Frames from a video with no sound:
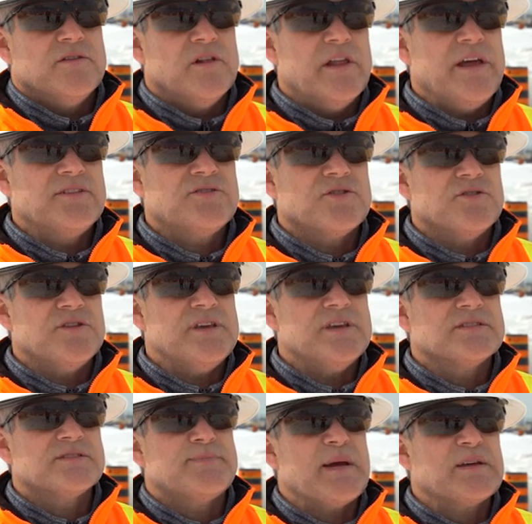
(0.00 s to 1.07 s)
They'll enter the
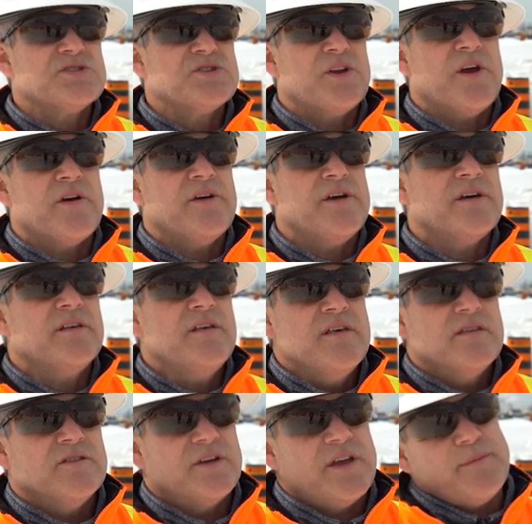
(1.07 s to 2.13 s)
inspection area,
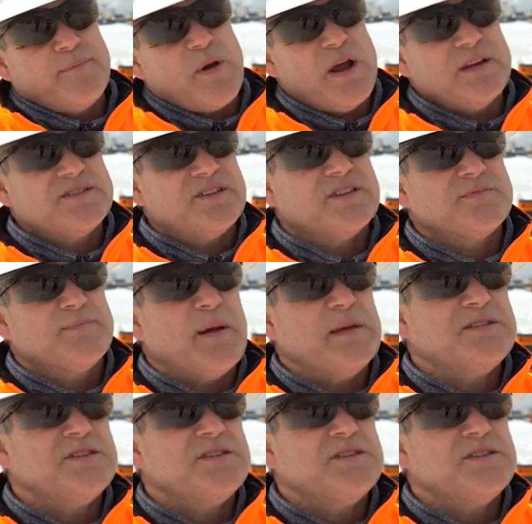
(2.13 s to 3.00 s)
they'll get processed by